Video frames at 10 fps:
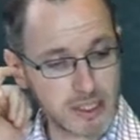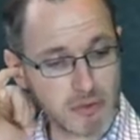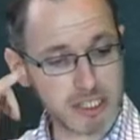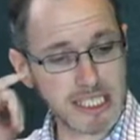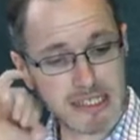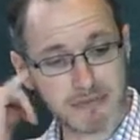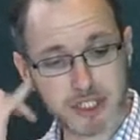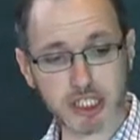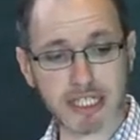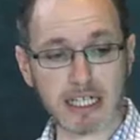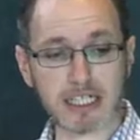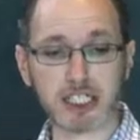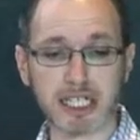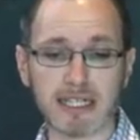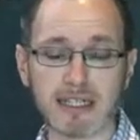So Rod's had a vision that I
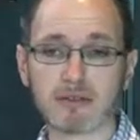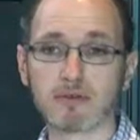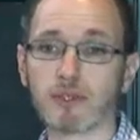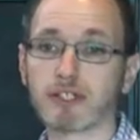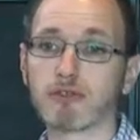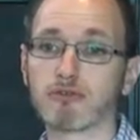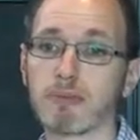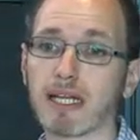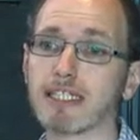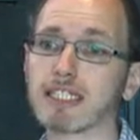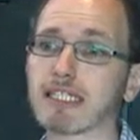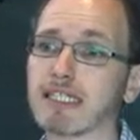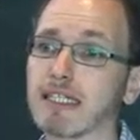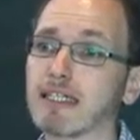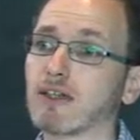shared that we could replace
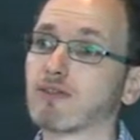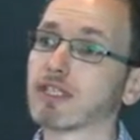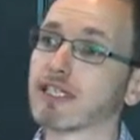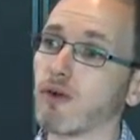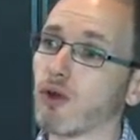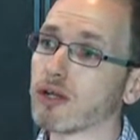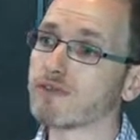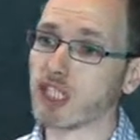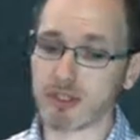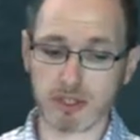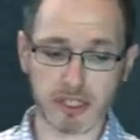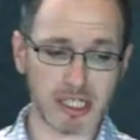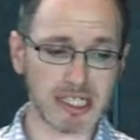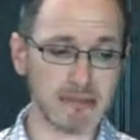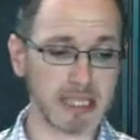really all of general
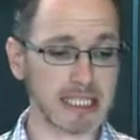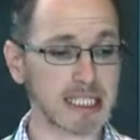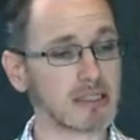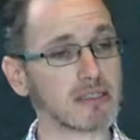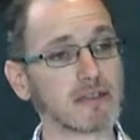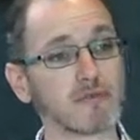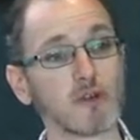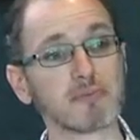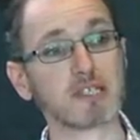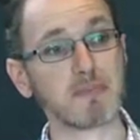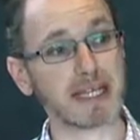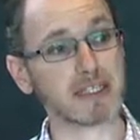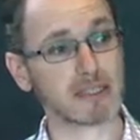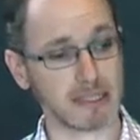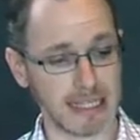nuclear medicine from
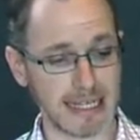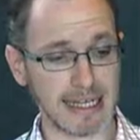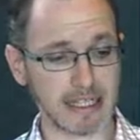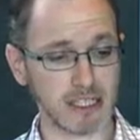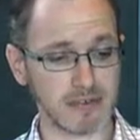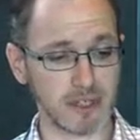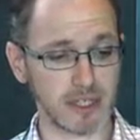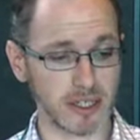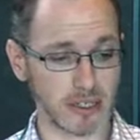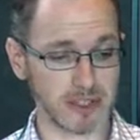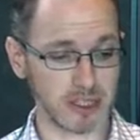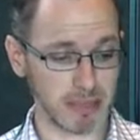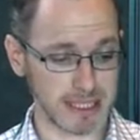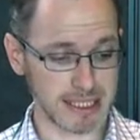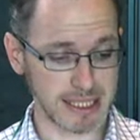SPECT uh, and convert it over to
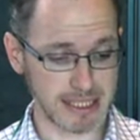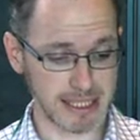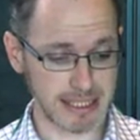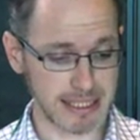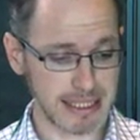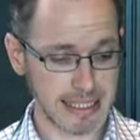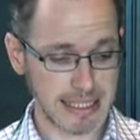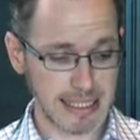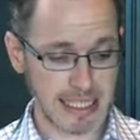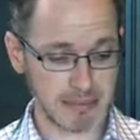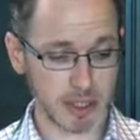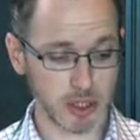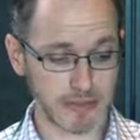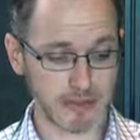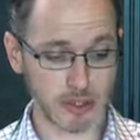PET CT uh,
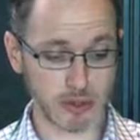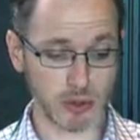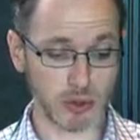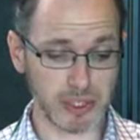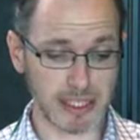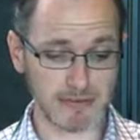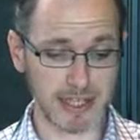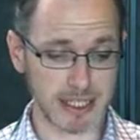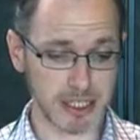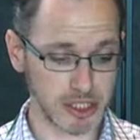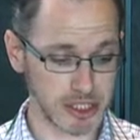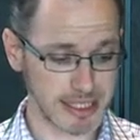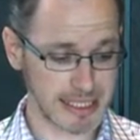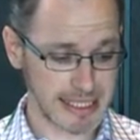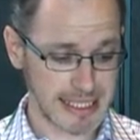because of all the,
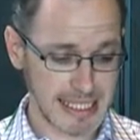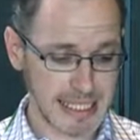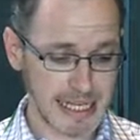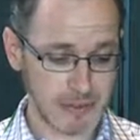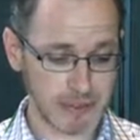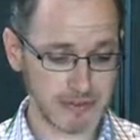advantages uh,